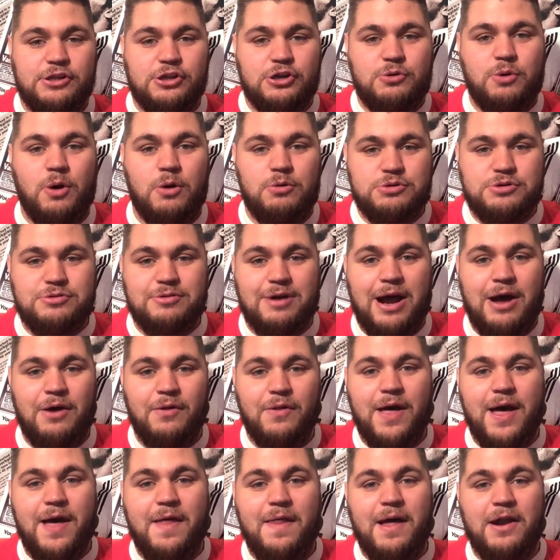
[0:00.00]
Quotes are
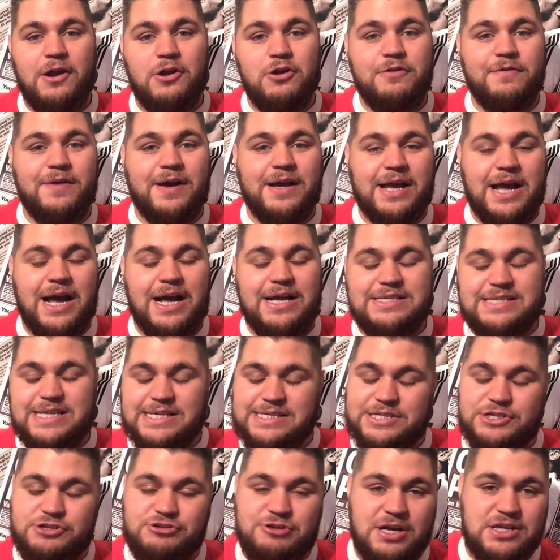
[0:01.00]
out there that Louis van Gaal
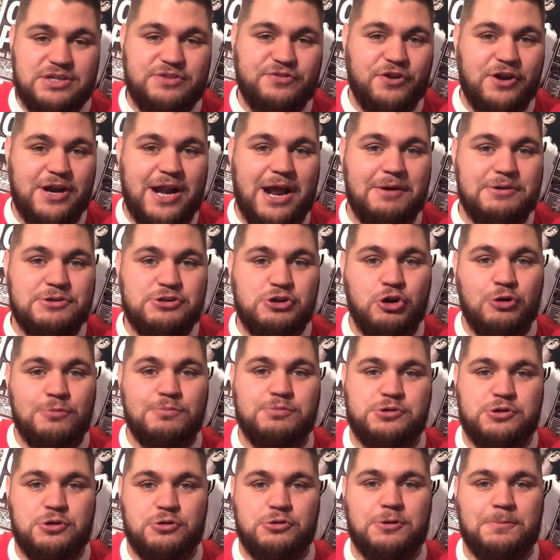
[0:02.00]
says the transfer now is
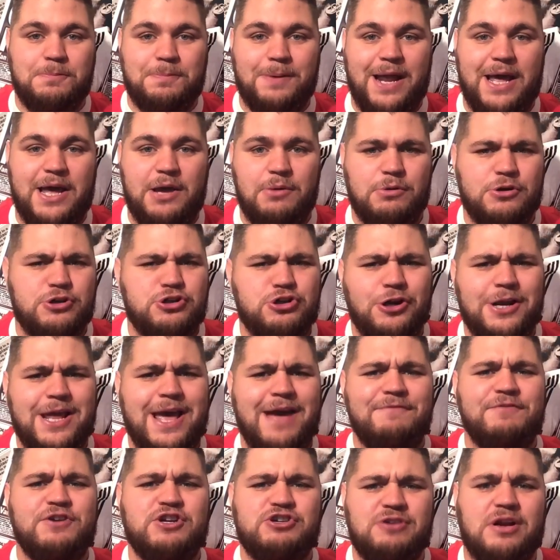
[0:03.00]
up to the player. Well, surely
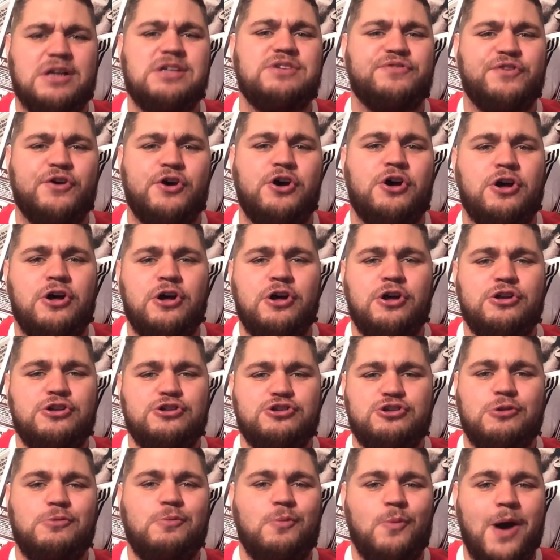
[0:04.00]
every transfer
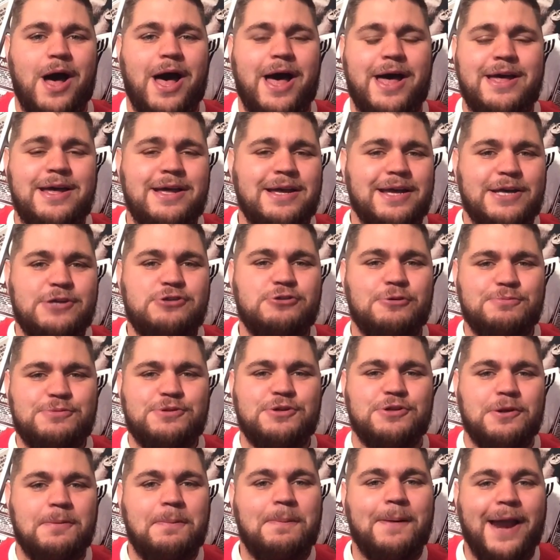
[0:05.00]
somewhere is up
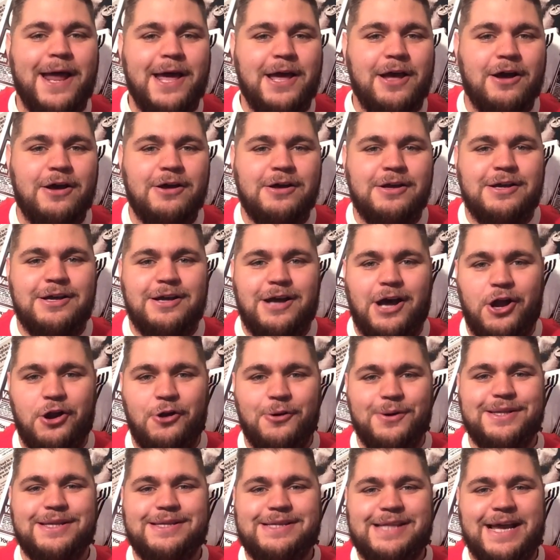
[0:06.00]
to the player. I
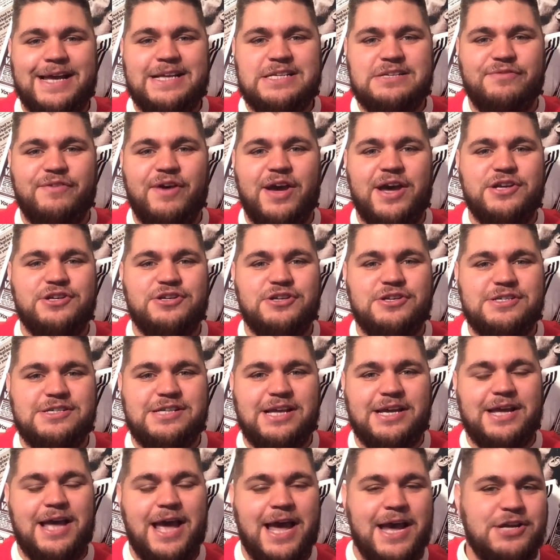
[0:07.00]
know in the days of agents,
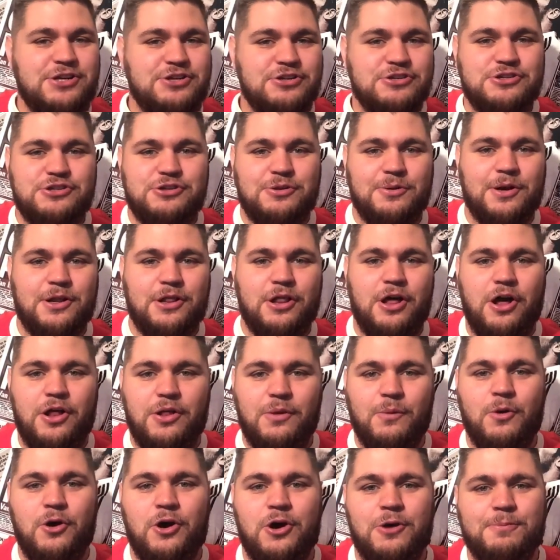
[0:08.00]
that agents doing a lot of
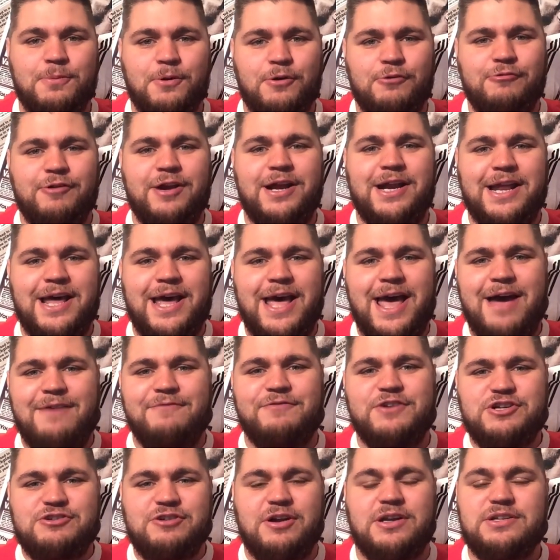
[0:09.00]
the work, but really
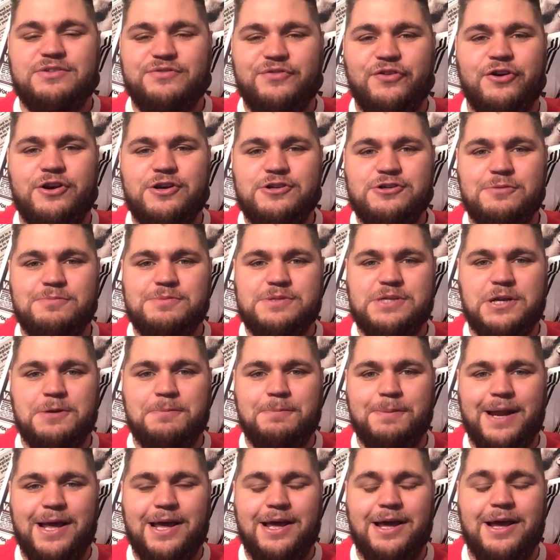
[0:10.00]
every transfer is up to the
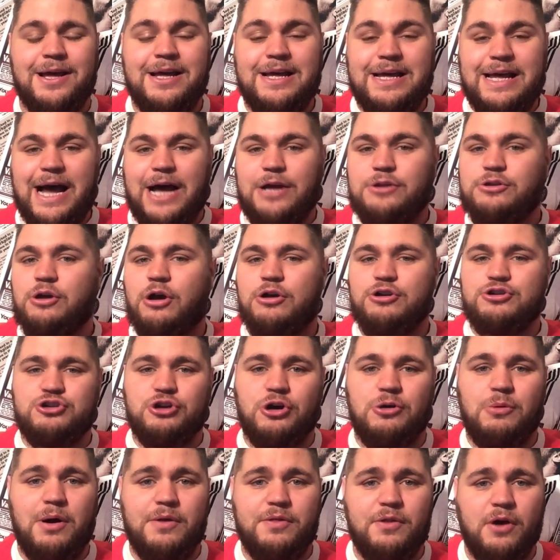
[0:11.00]
player. I'm not
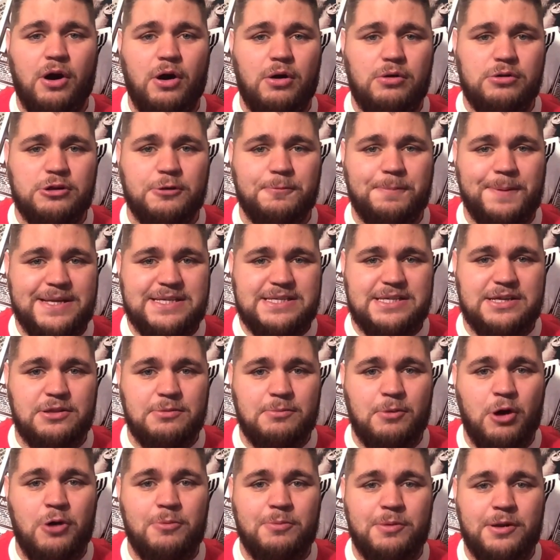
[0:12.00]
sure what the holdup is at the
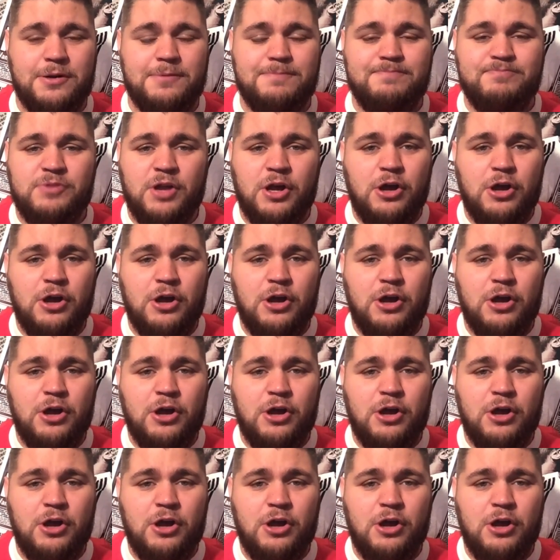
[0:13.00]
moment.